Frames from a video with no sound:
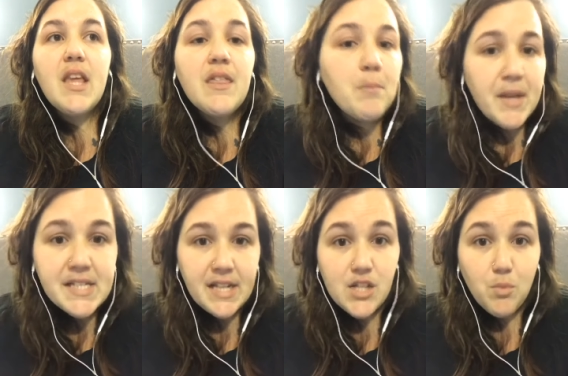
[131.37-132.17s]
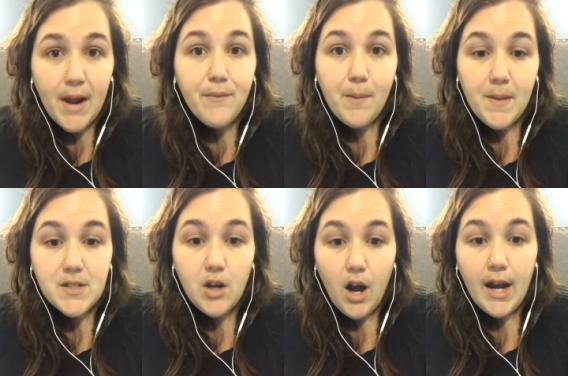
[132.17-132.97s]
business right from the
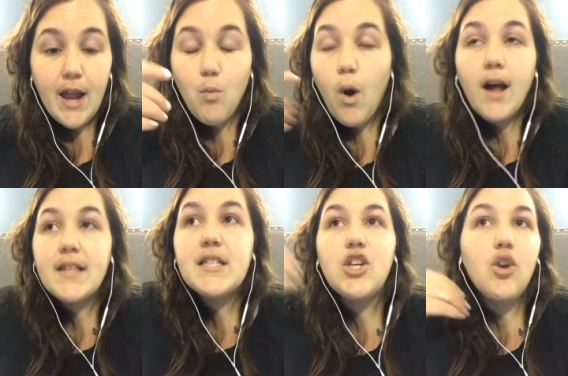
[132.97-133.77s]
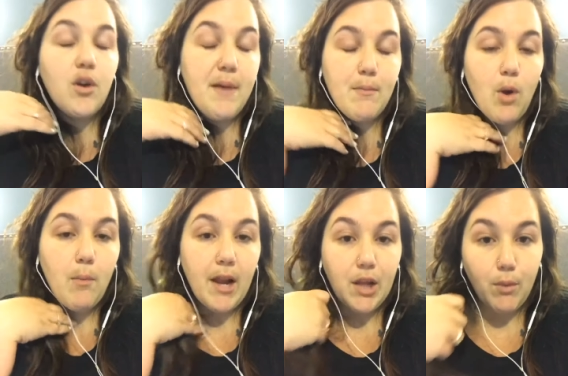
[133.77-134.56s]
start and wants, to make more
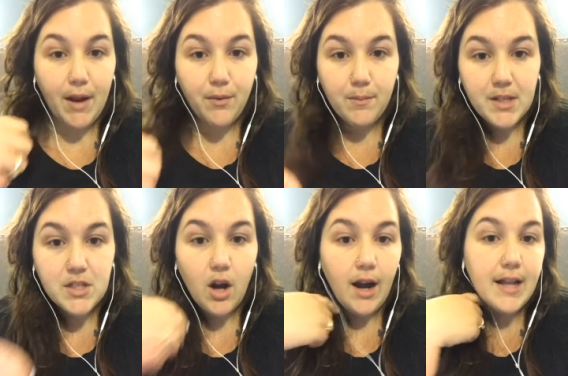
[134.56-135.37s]
money right from the start.